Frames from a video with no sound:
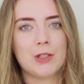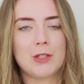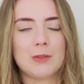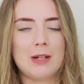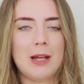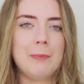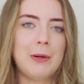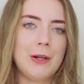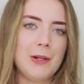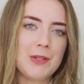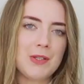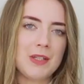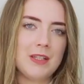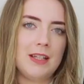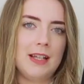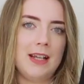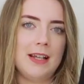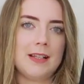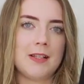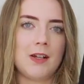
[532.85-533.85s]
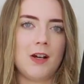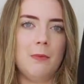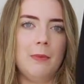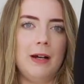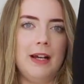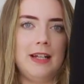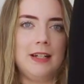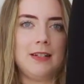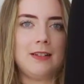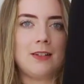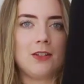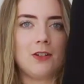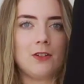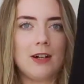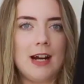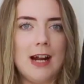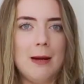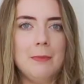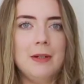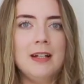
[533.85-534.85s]
So I posted this on my
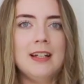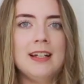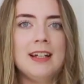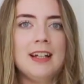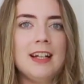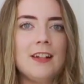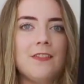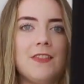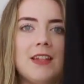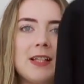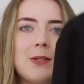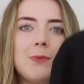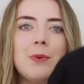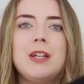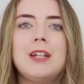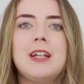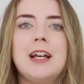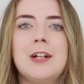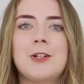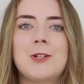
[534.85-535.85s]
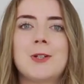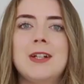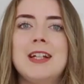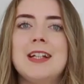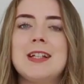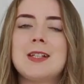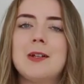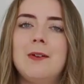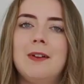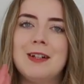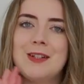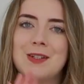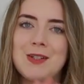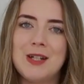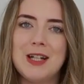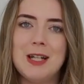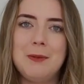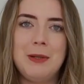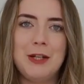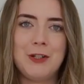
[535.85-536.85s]
Instagram this week actually, so I'll
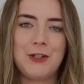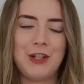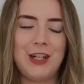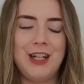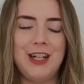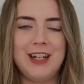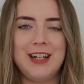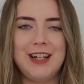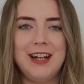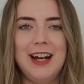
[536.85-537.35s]
insert the picture here.